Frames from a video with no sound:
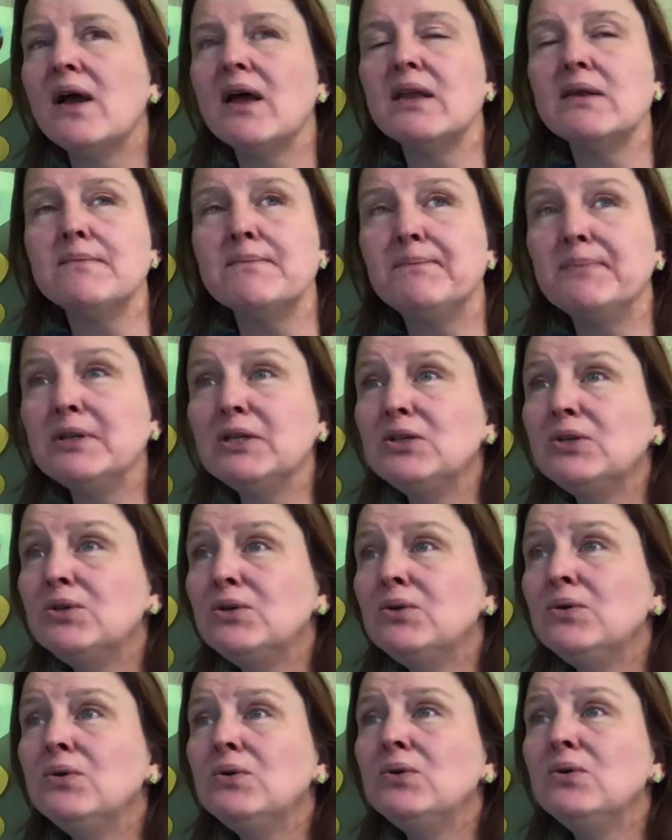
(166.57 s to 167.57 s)
and
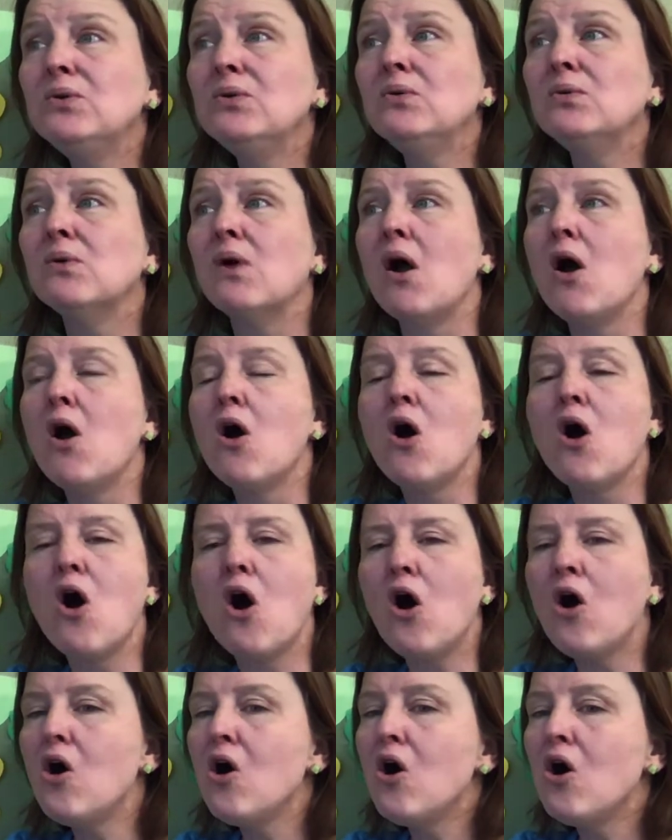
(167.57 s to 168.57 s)
blew
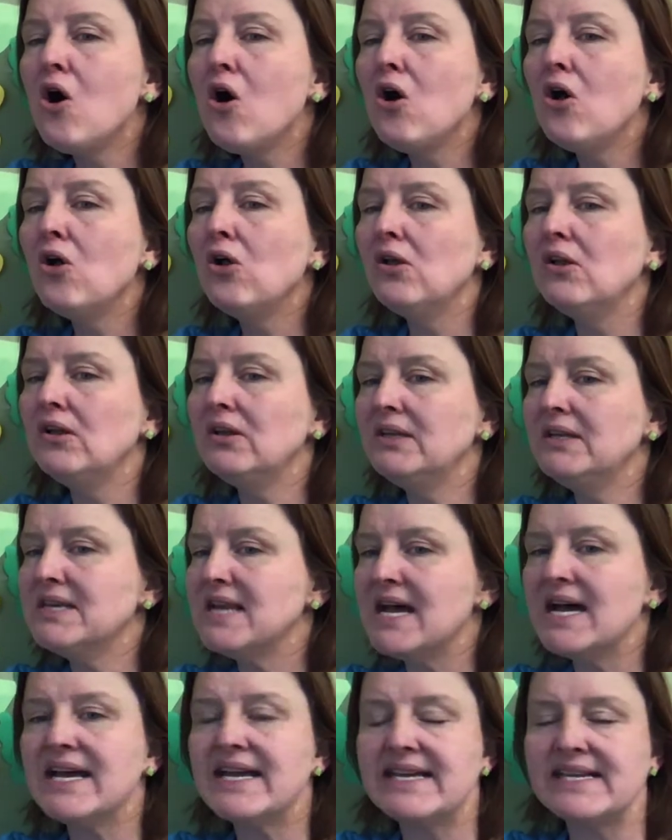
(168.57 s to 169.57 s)
all
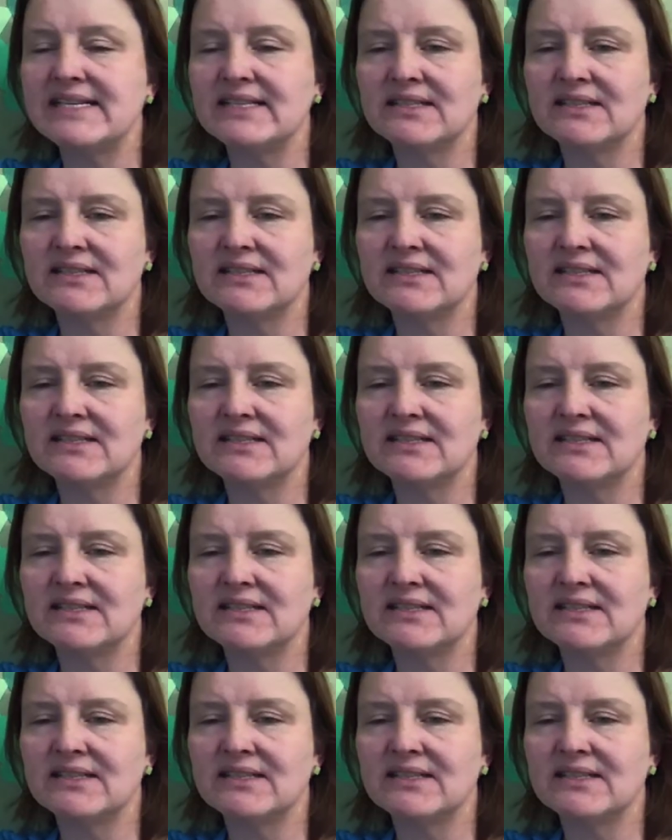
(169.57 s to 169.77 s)
night.